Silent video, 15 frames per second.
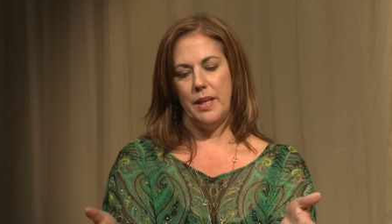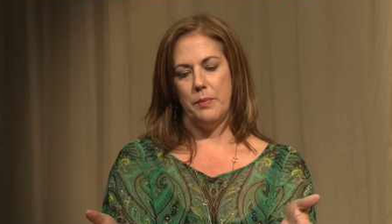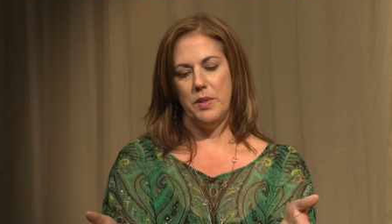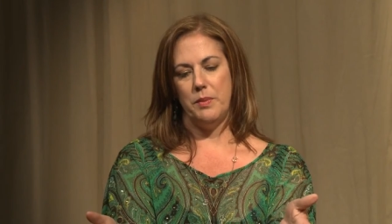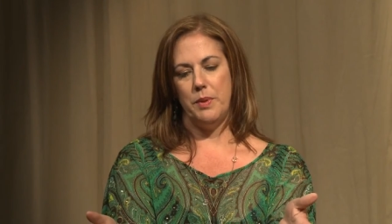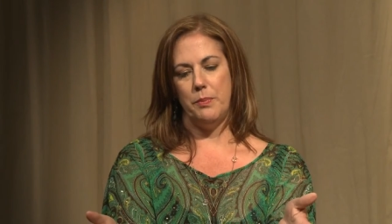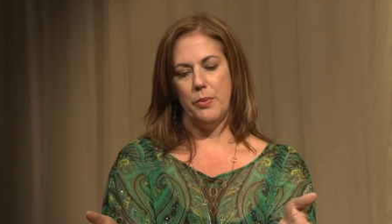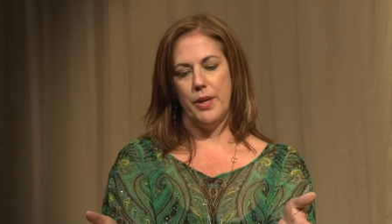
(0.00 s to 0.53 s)
able
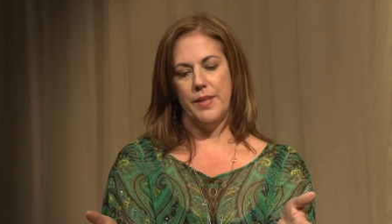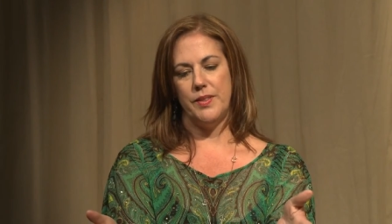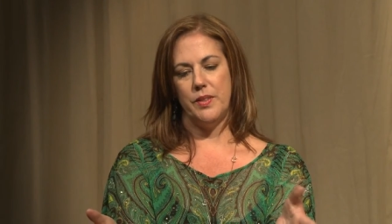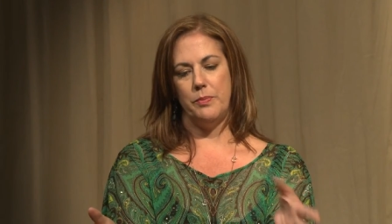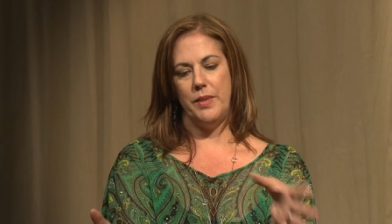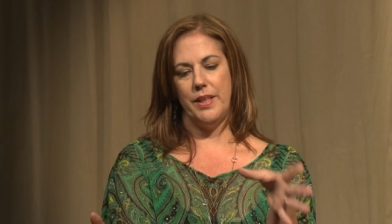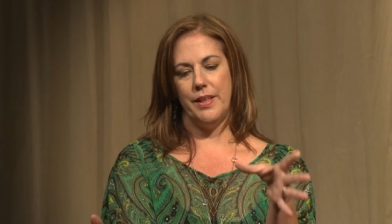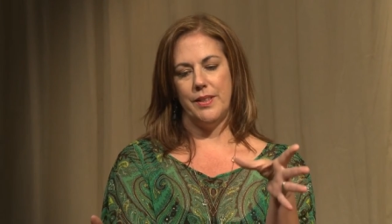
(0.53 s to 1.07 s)
to be
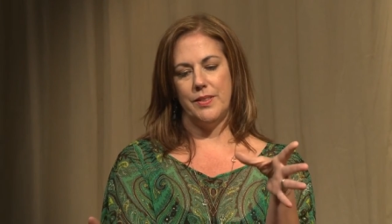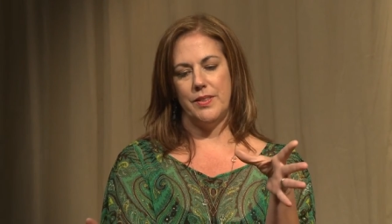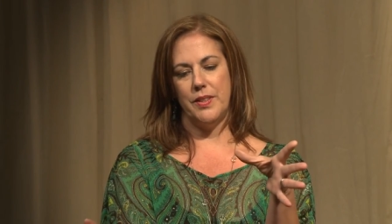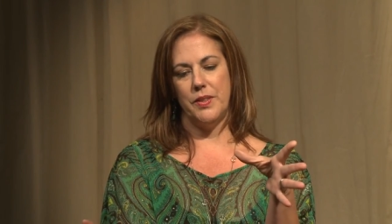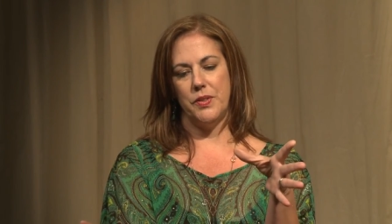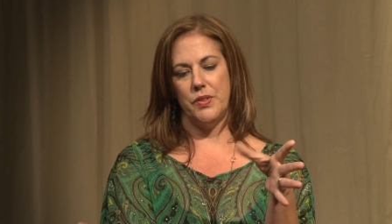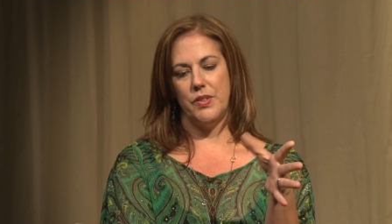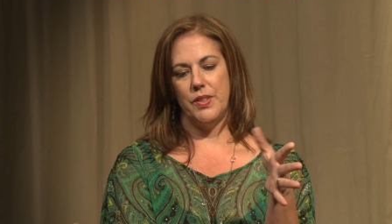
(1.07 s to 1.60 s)
present because
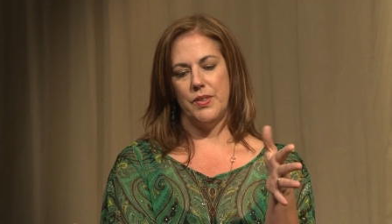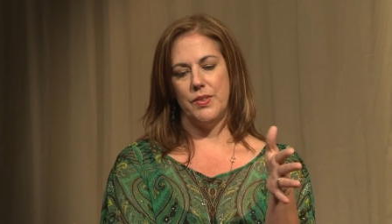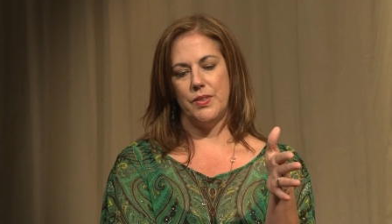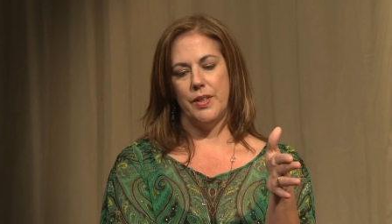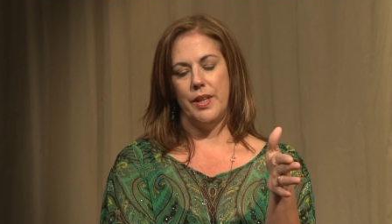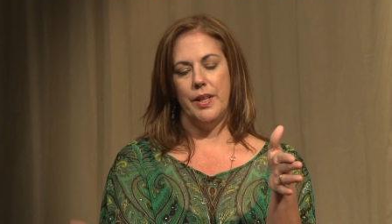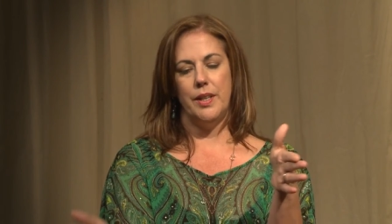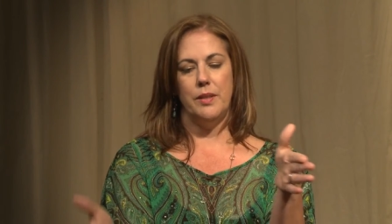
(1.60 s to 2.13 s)
there's this
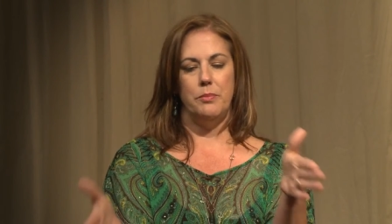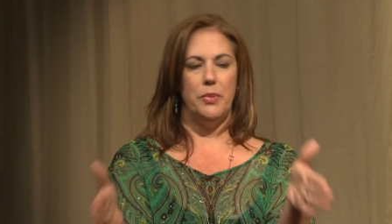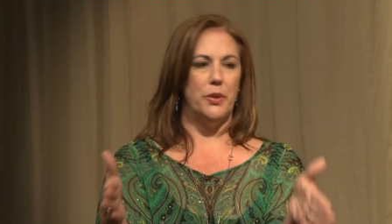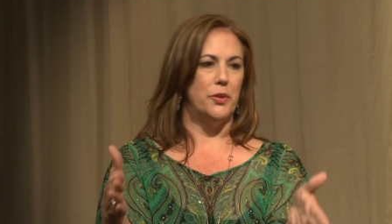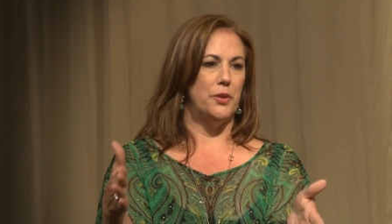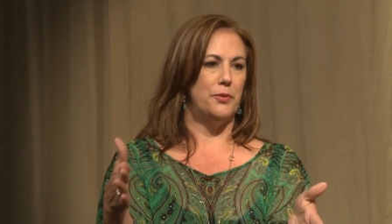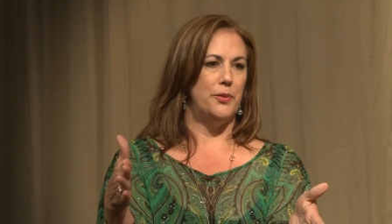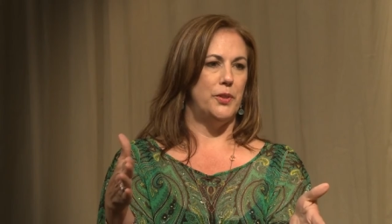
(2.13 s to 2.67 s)

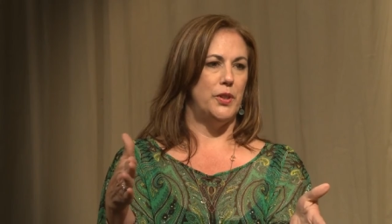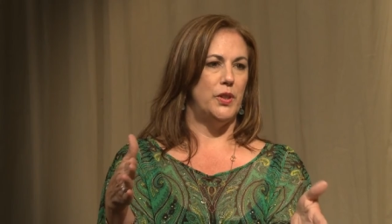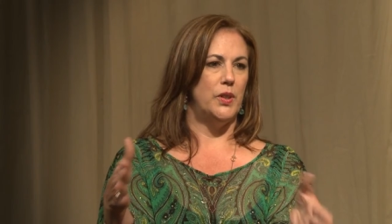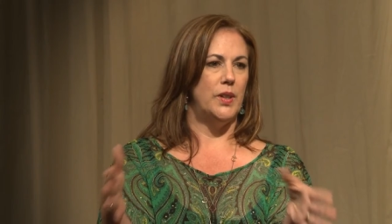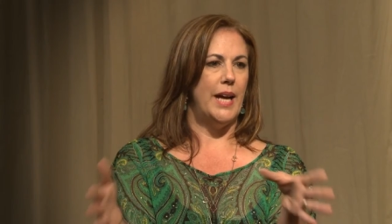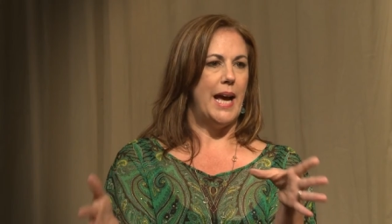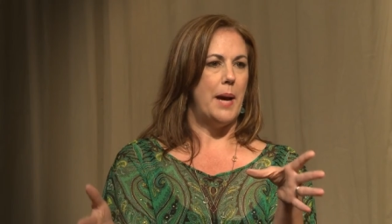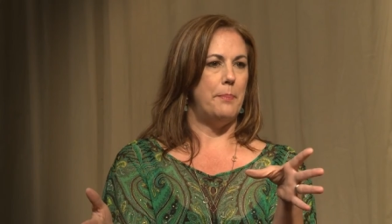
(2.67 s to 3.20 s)

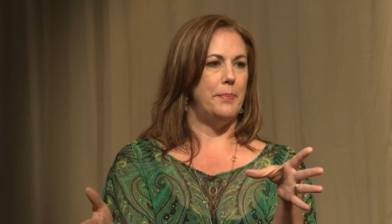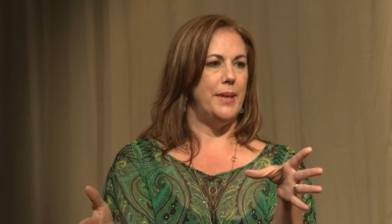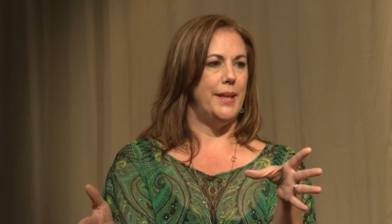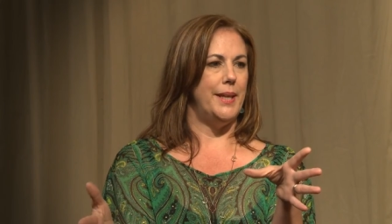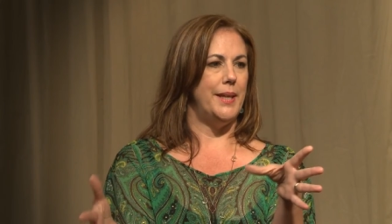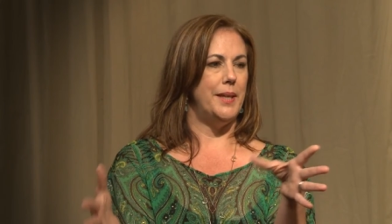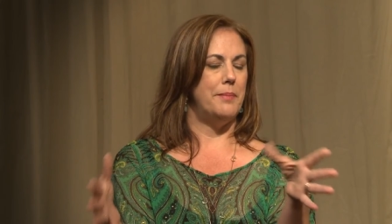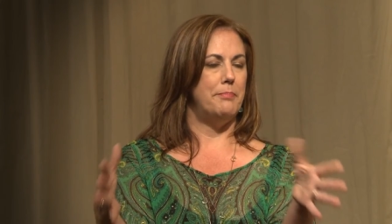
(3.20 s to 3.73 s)
beautiful,
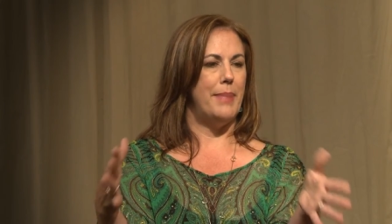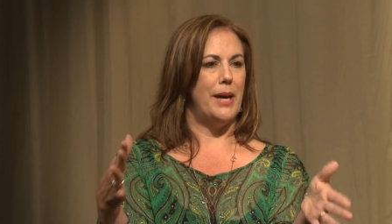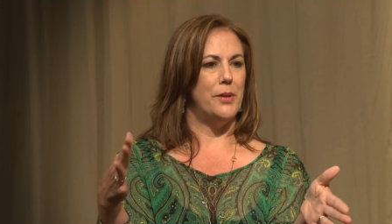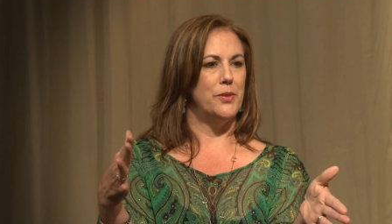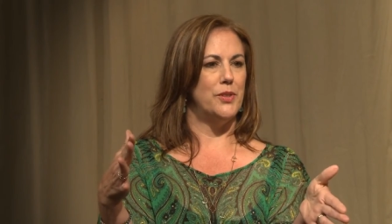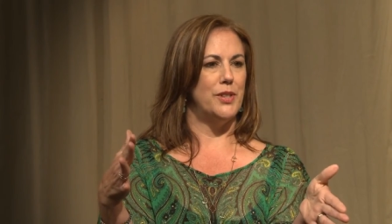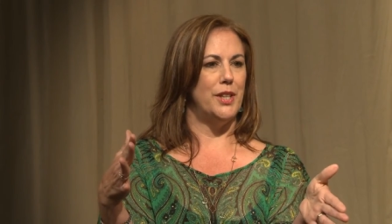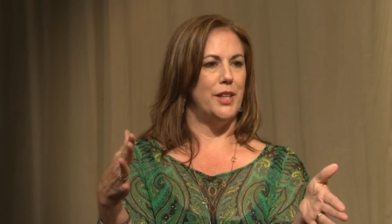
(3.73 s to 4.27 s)
happy,
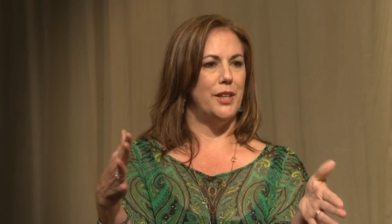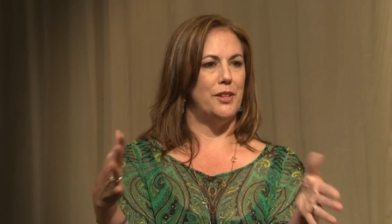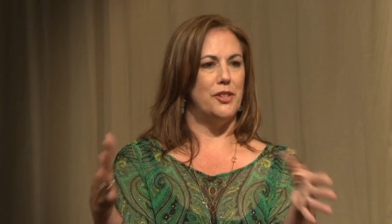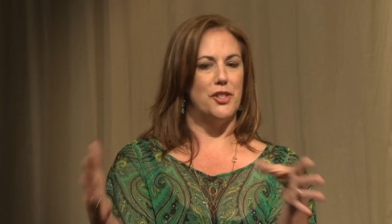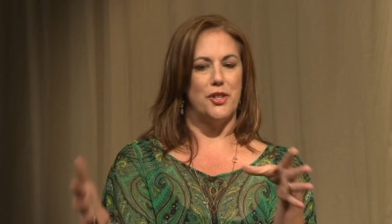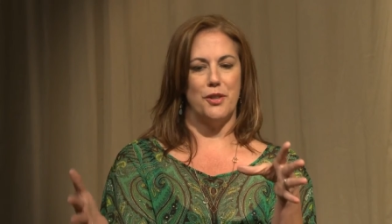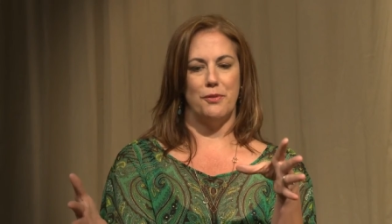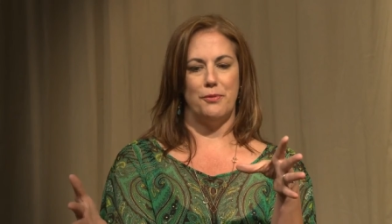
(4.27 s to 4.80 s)
bouncing,
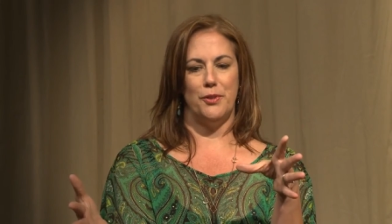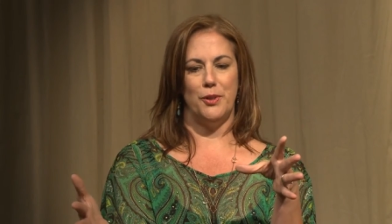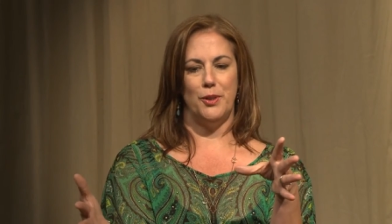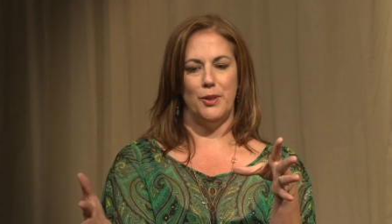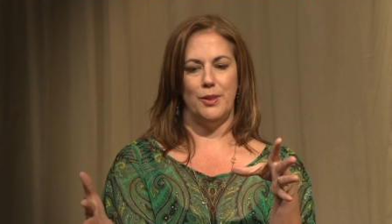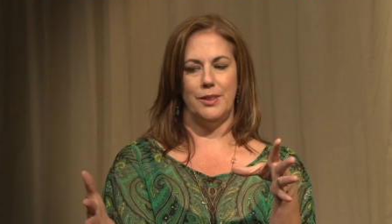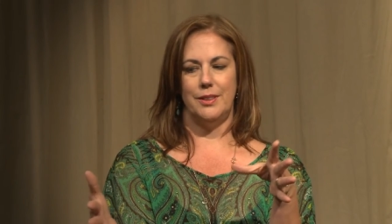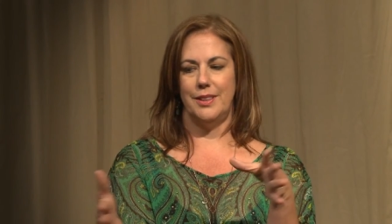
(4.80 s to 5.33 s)

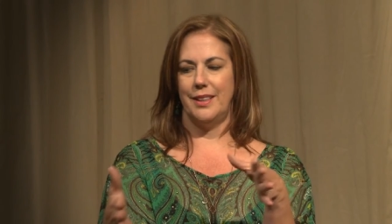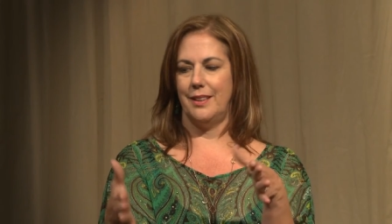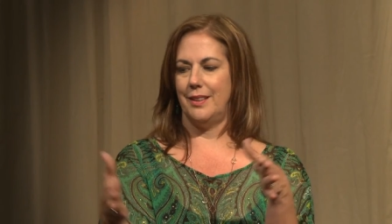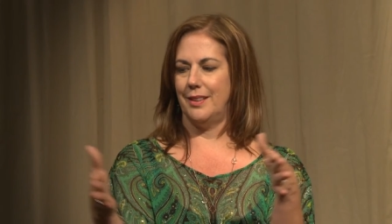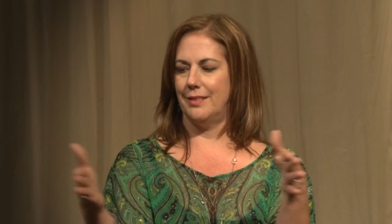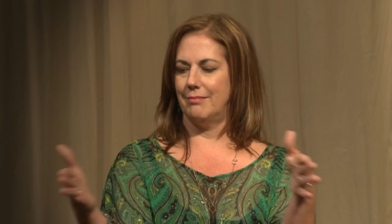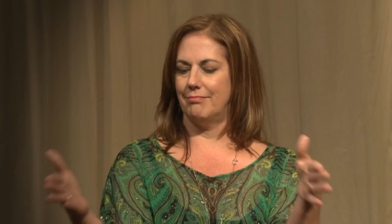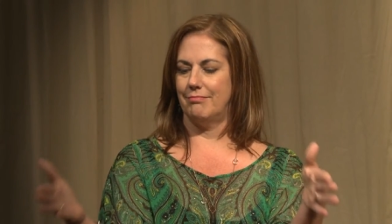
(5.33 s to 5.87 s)
cheerful
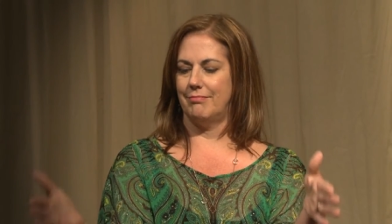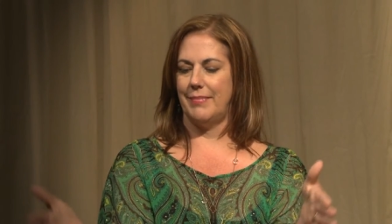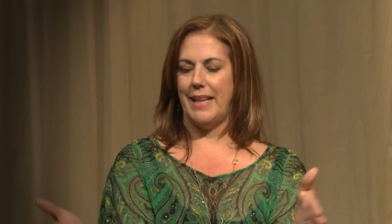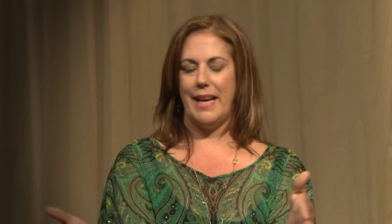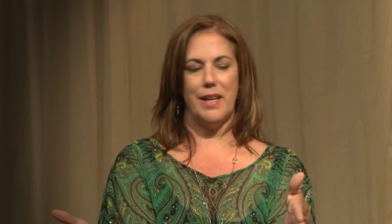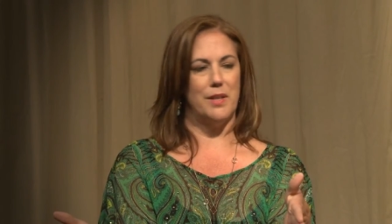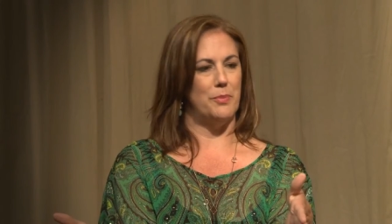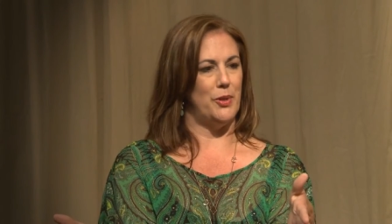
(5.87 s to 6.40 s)
little
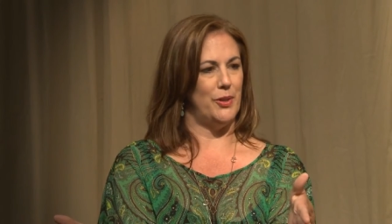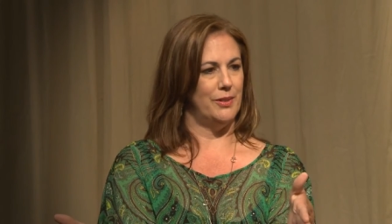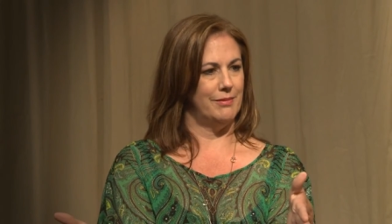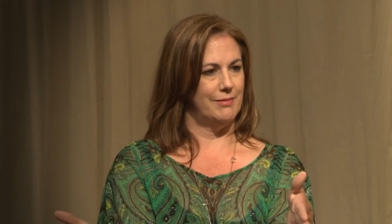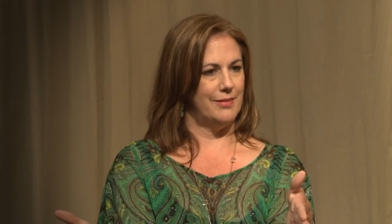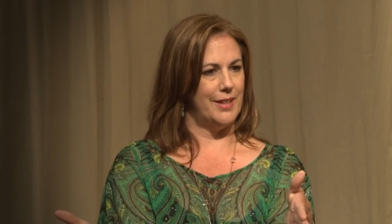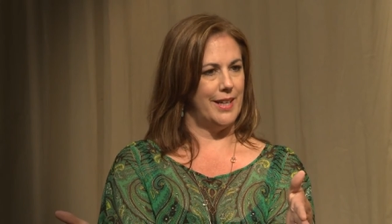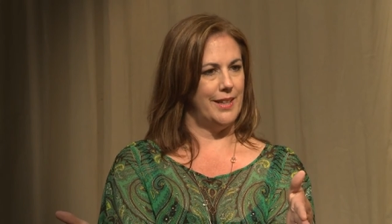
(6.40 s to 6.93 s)
animal,
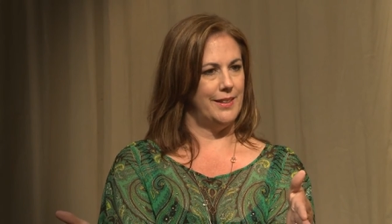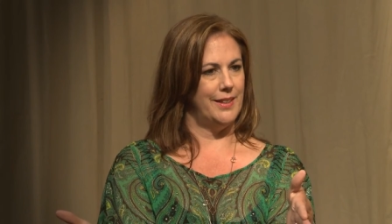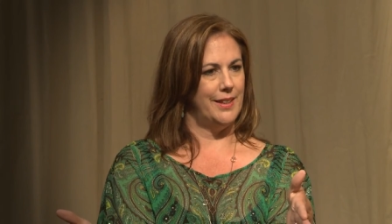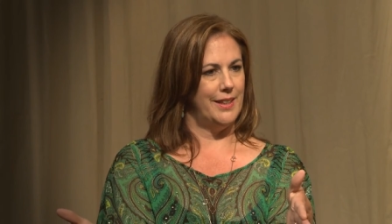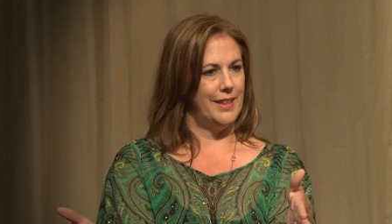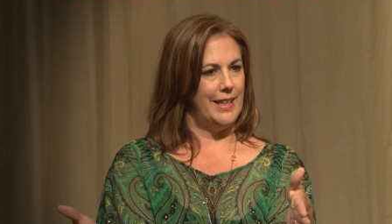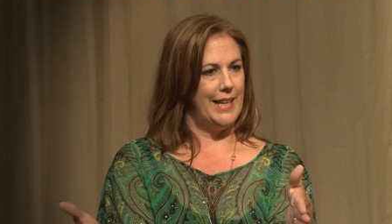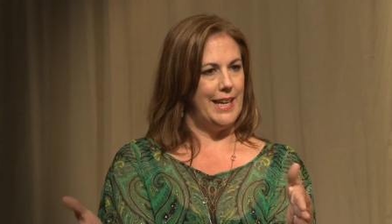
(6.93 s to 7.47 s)
mm-hmm, right?
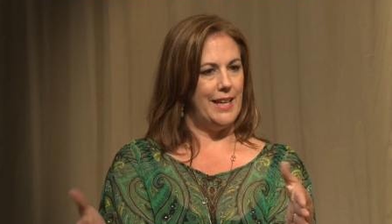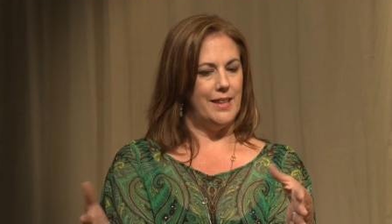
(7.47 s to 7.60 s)
Mm-hmm.